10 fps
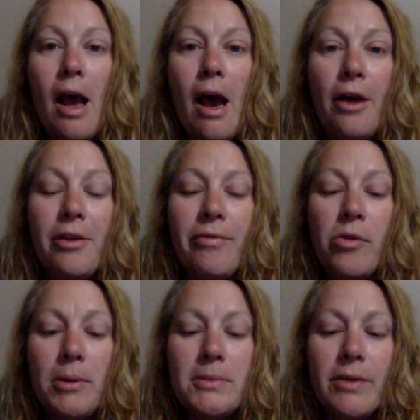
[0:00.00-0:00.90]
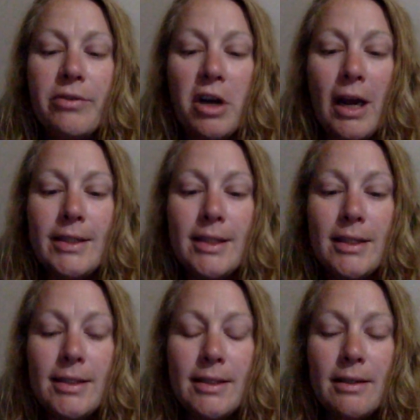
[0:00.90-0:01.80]
Other forms of
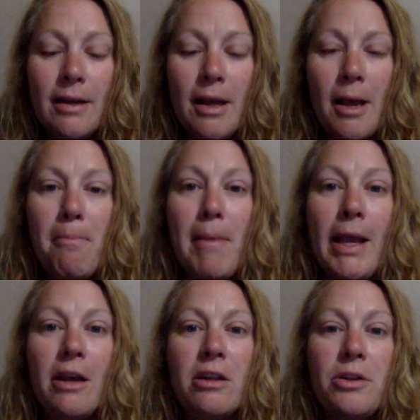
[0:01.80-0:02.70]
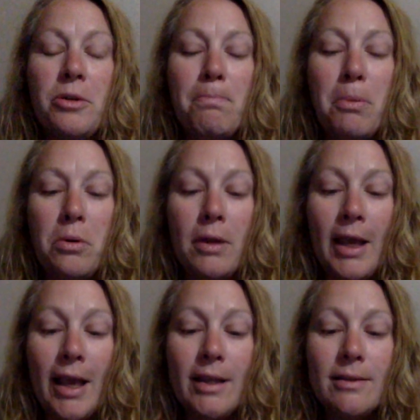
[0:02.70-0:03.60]
crisis may include
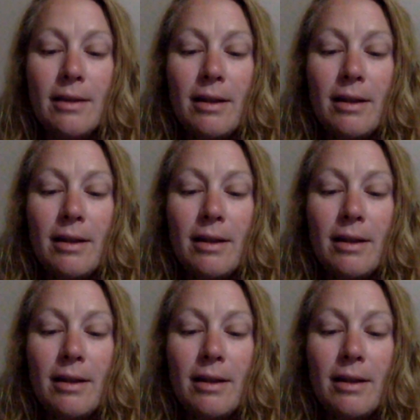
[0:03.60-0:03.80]
bullying.